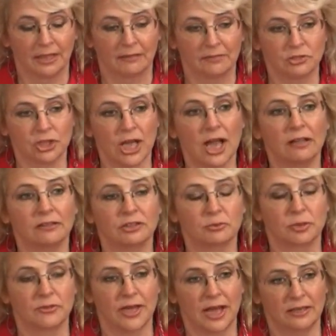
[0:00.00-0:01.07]
The challenge
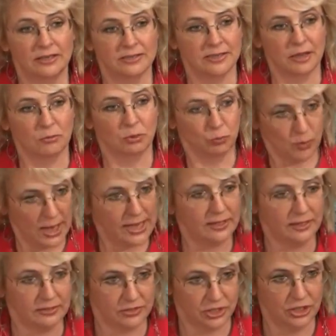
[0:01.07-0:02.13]
with that is that we're
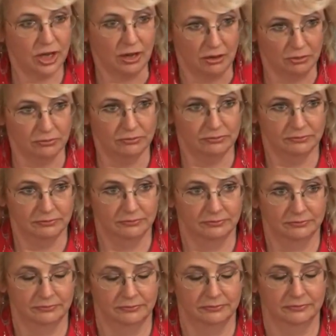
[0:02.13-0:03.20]
waiting to know.
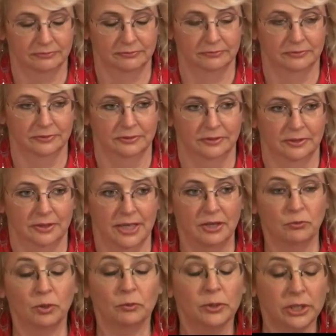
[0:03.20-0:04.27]

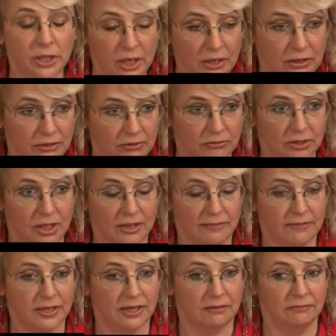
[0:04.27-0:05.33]
And when we know,
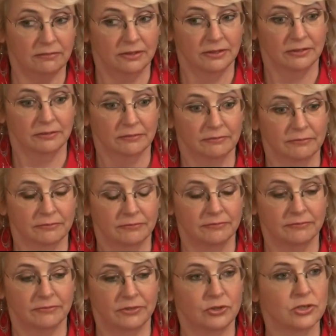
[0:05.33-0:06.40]
then
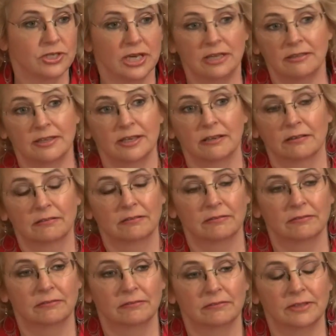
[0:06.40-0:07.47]
there isn't anything
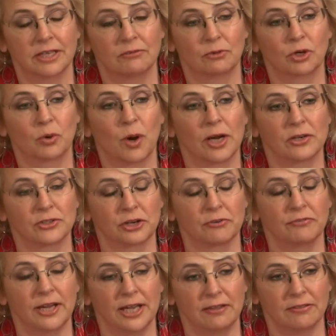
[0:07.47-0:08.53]
that requires our
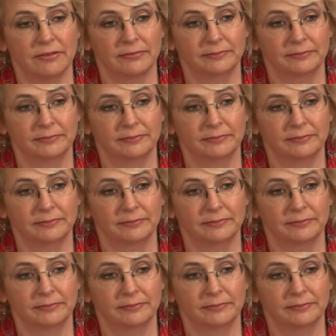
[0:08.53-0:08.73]
faith.